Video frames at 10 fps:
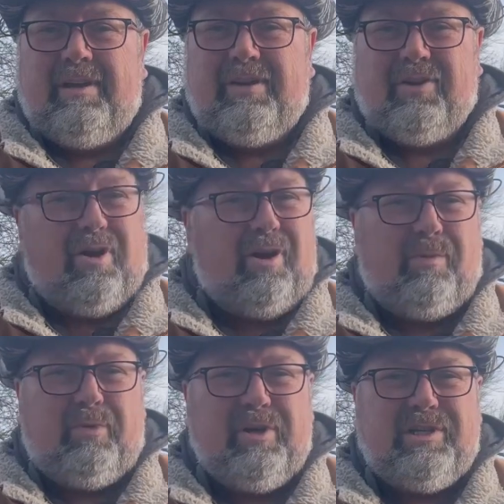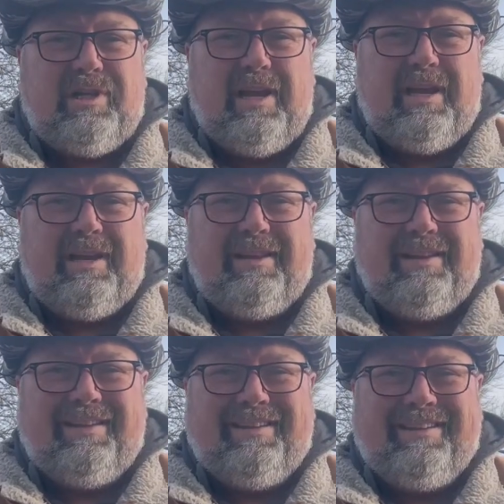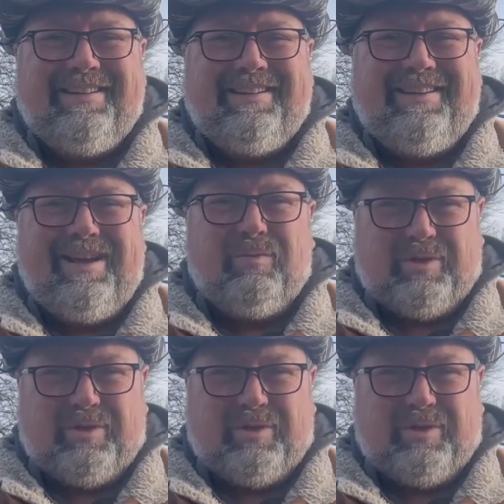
You're all appreciated, and